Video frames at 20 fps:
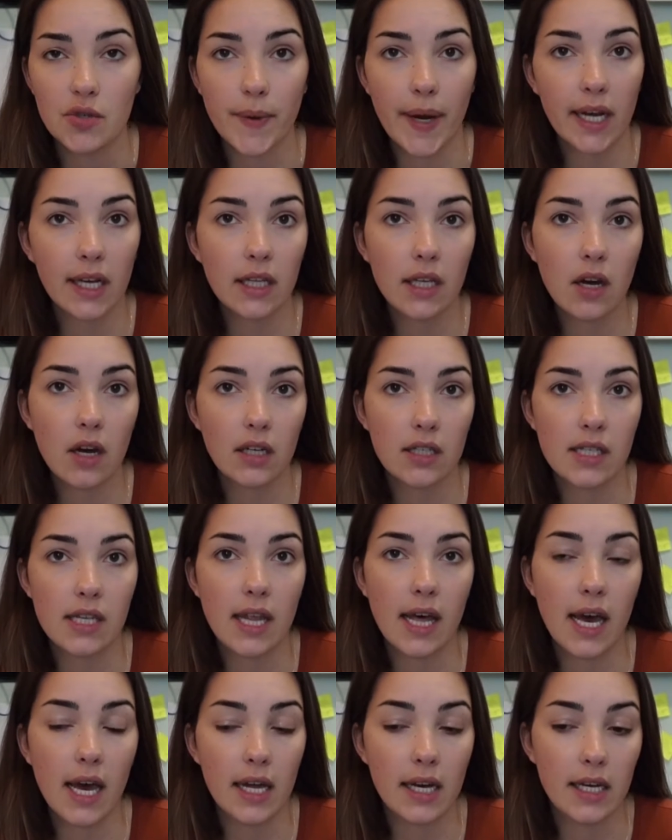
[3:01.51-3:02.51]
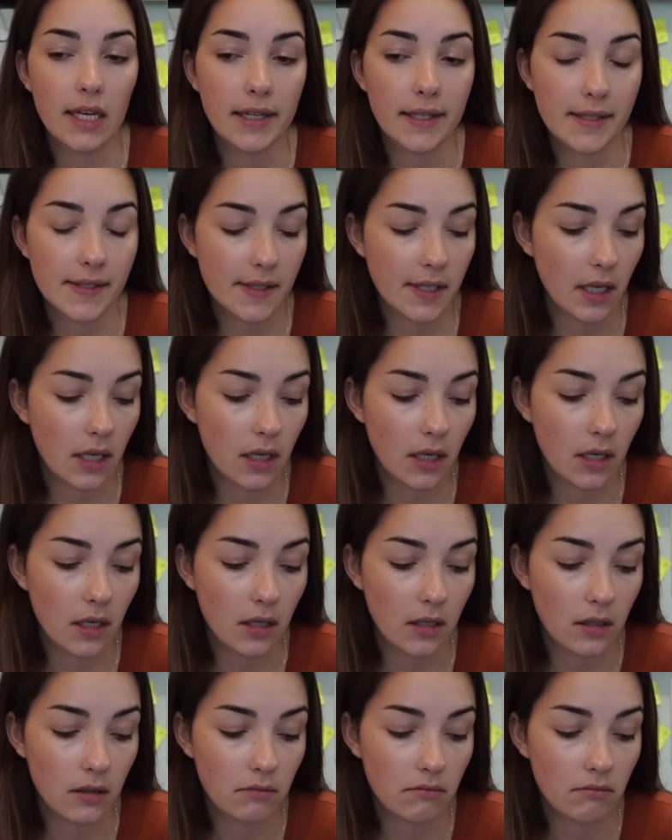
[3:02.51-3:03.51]
directly onto that, and it's
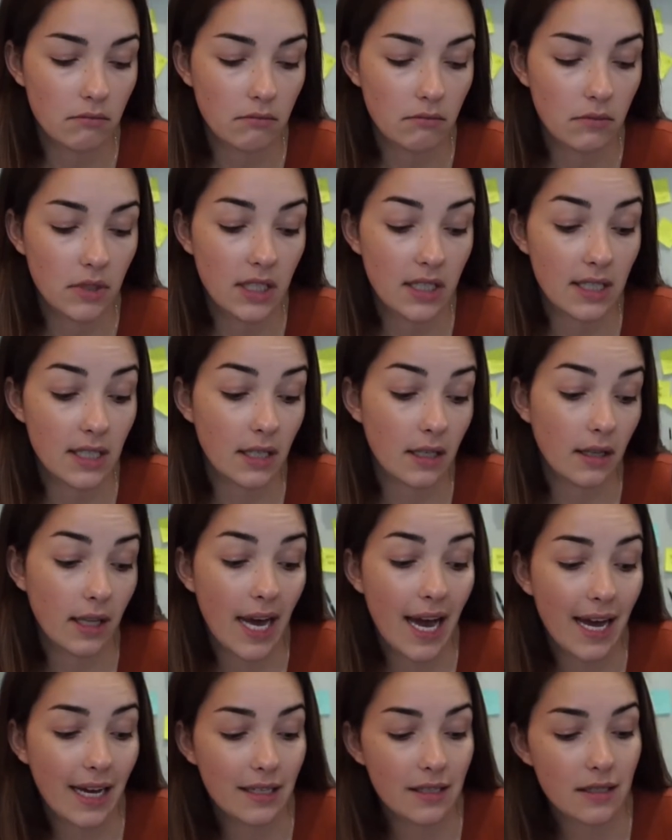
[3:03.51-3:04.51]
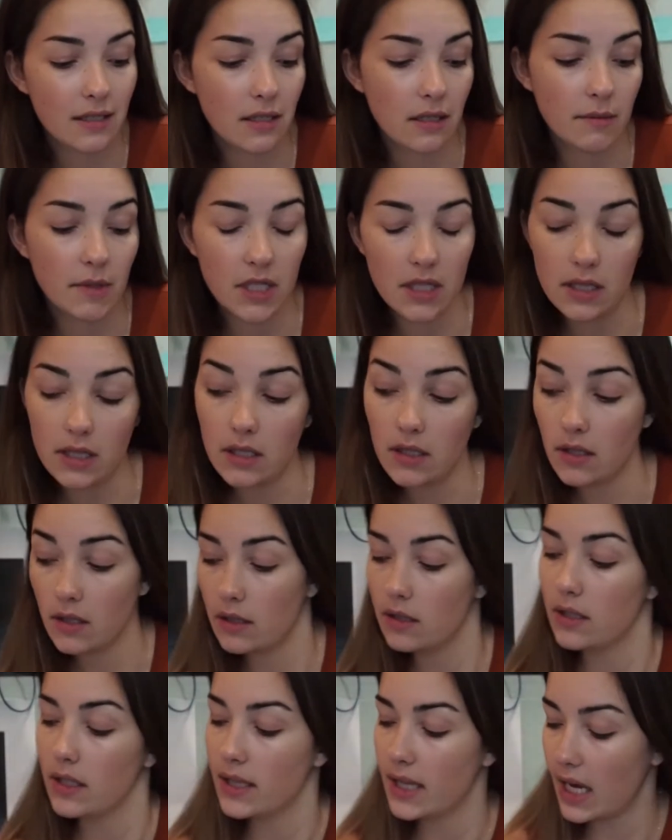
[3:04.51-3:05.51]
gonna last. I mean,
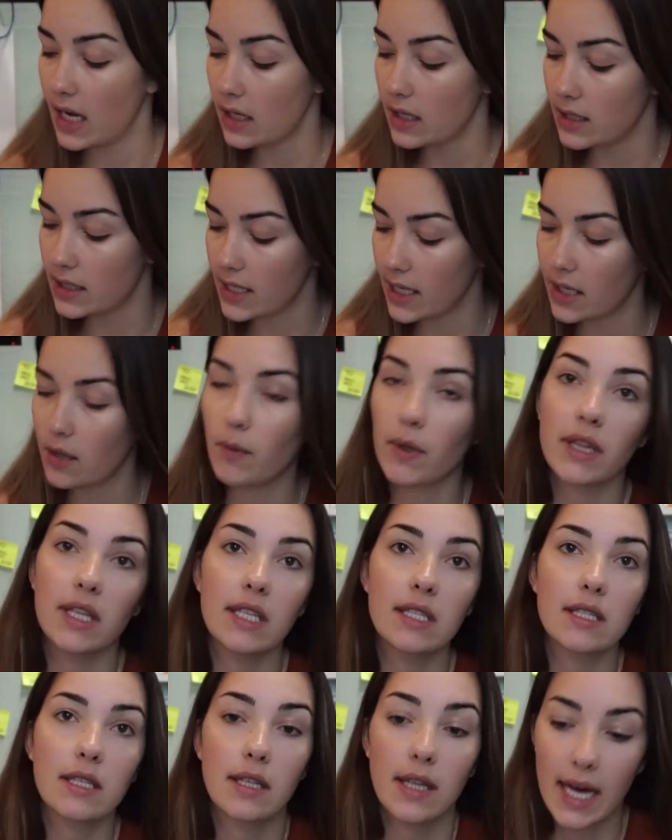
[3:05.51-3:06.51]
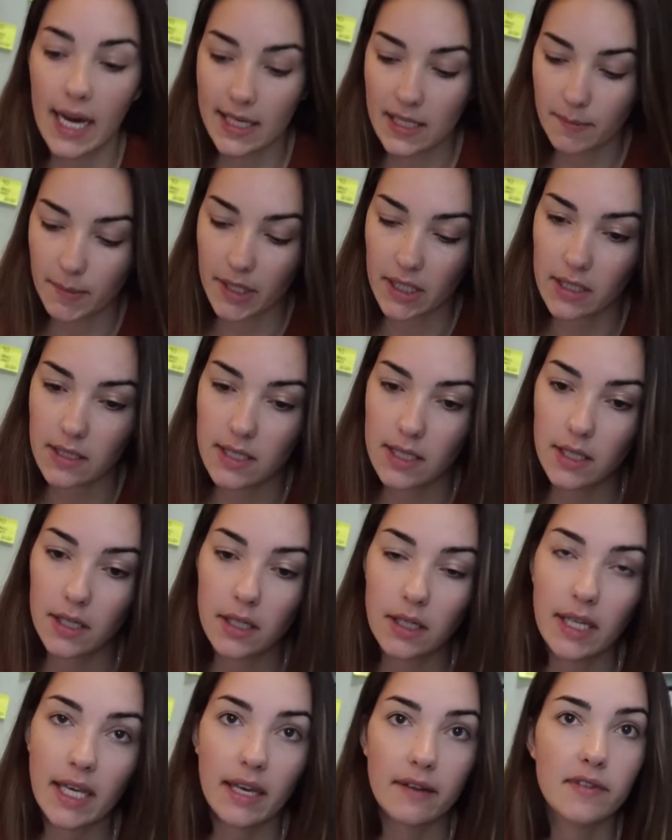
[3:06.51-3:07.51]
at the end of the day, you want these to last, because
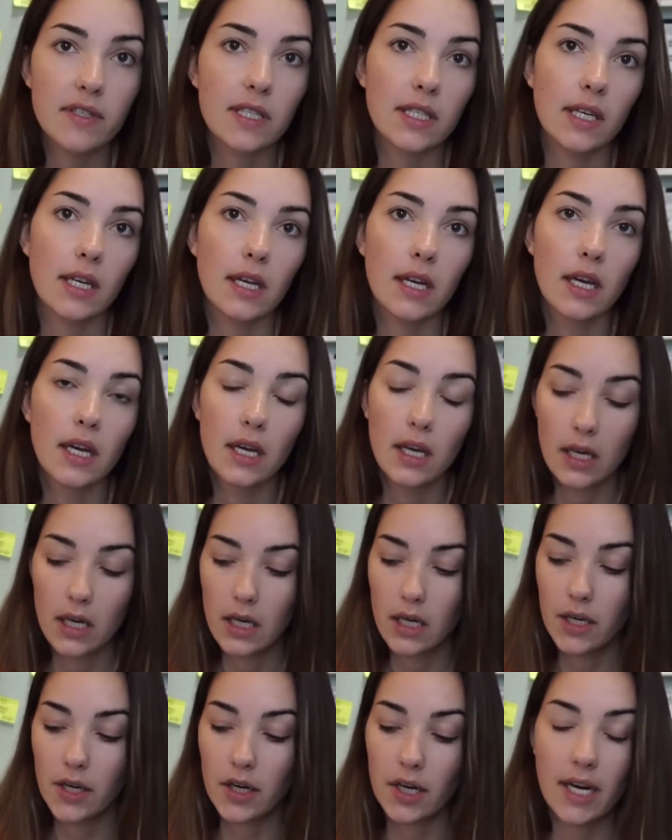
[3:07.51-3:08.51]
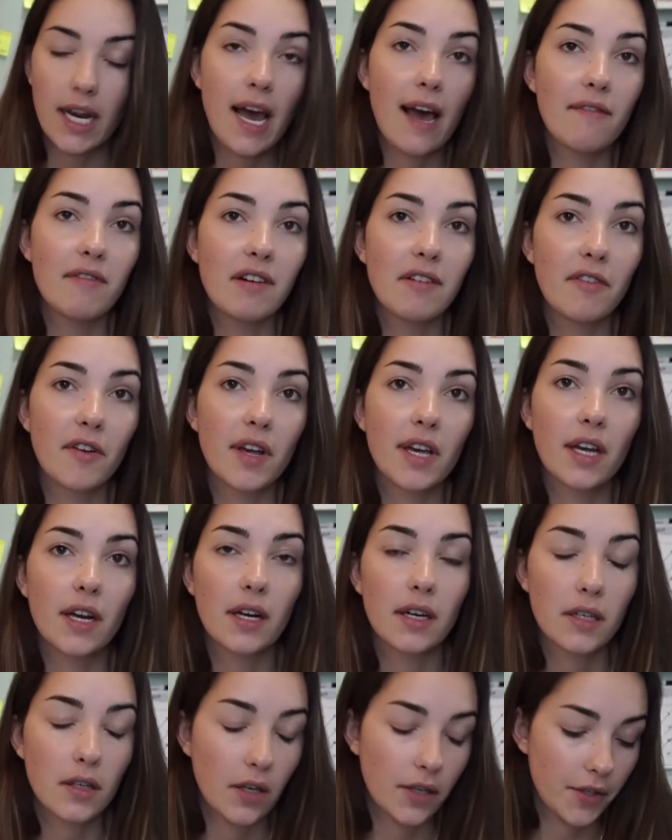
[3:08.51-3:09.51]
they're gifts that you're gonna have every
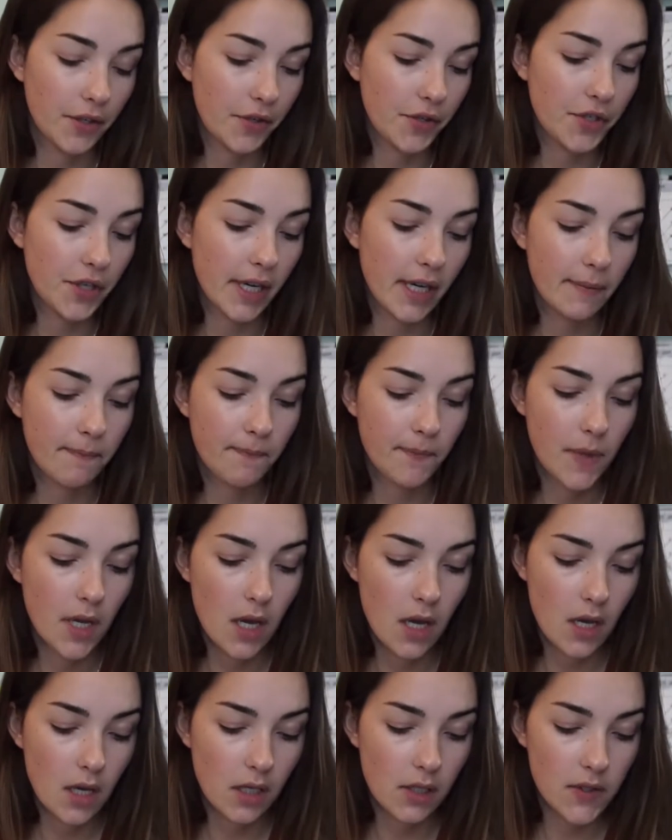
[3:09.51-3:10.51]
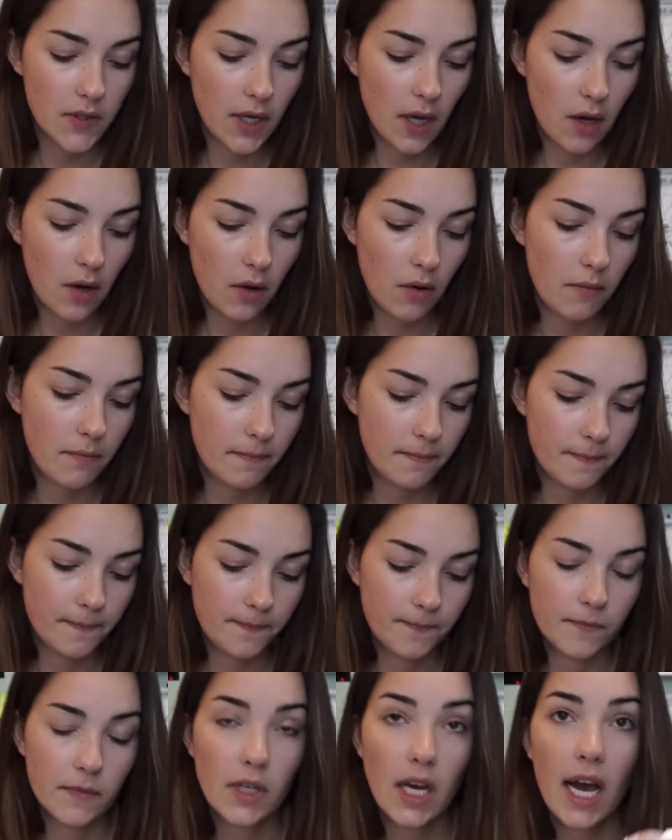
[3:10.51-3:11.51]
year on your tree. So
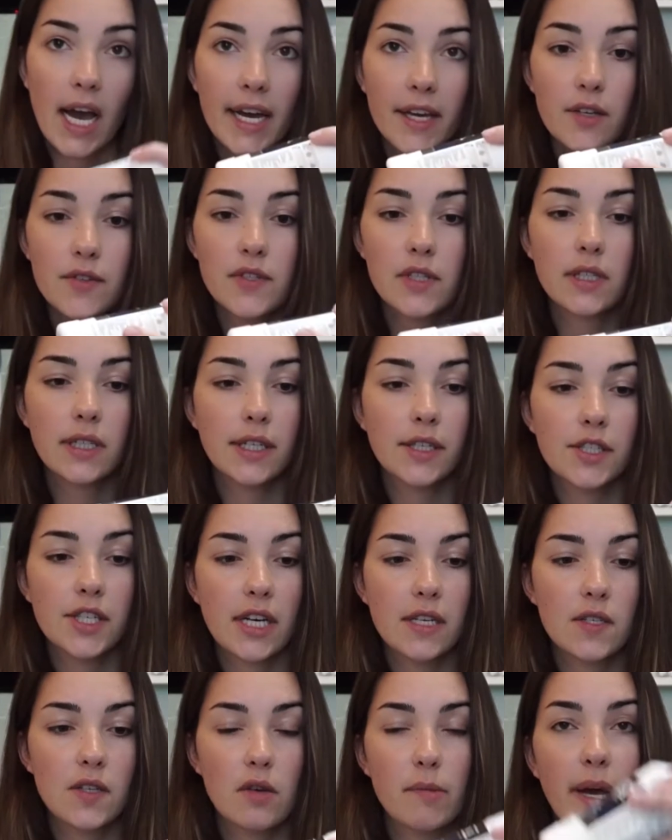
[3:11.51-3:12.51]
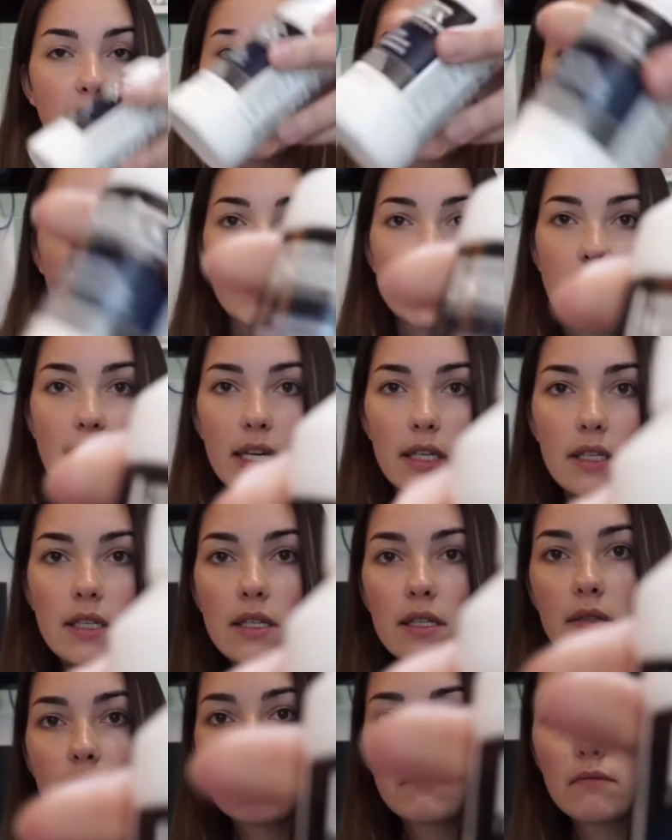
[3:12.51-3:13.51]
I use clear gesso by
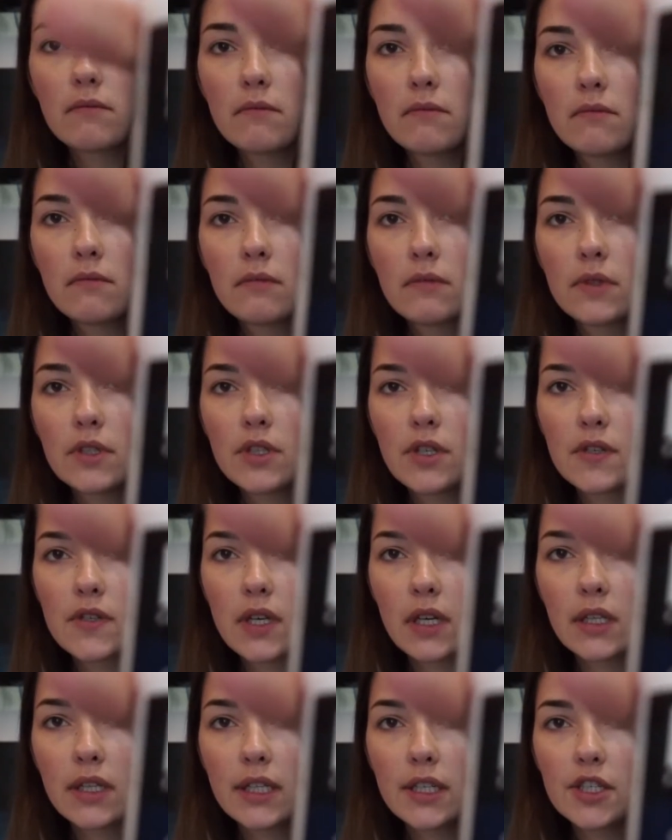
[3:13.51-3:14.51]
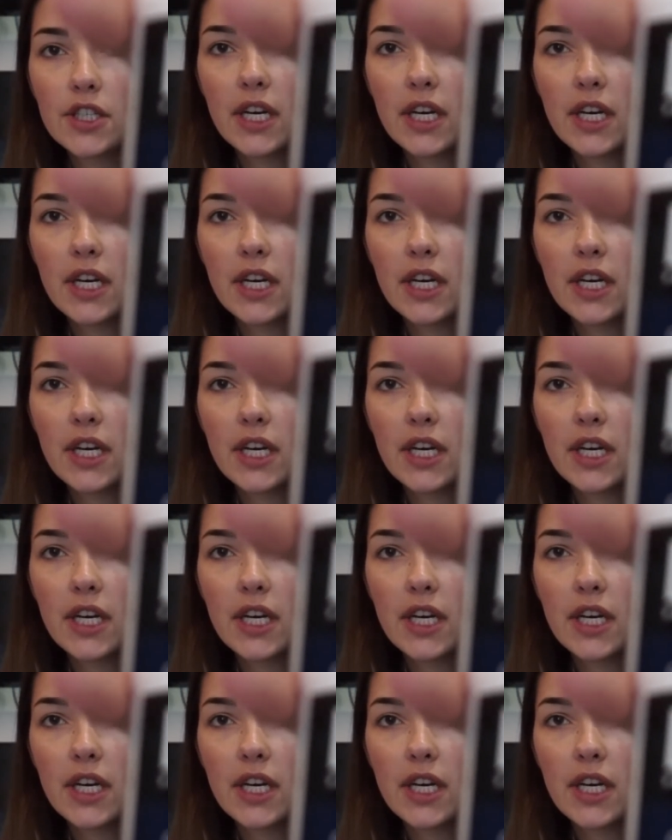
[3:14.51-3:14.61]
Liquitex. It's just a clear